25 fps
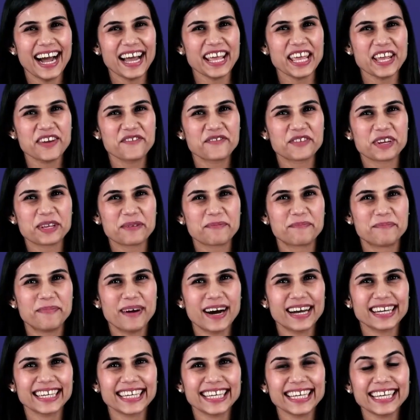Hi
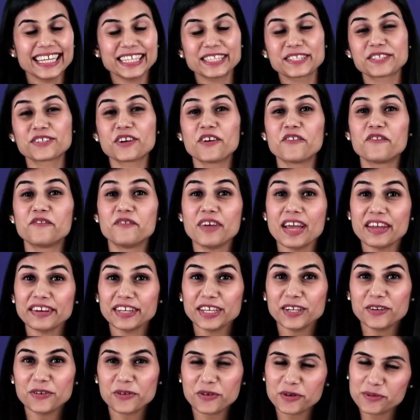everybody, it's your
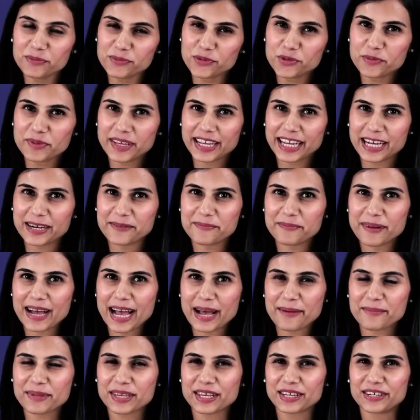very own Bhoomika
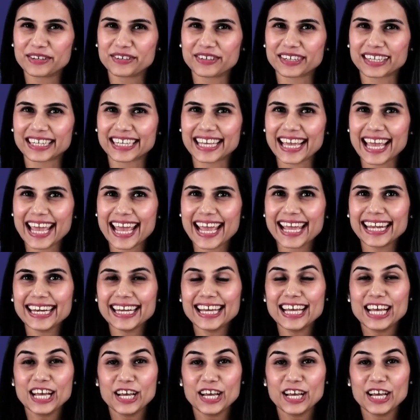Ma'am here again.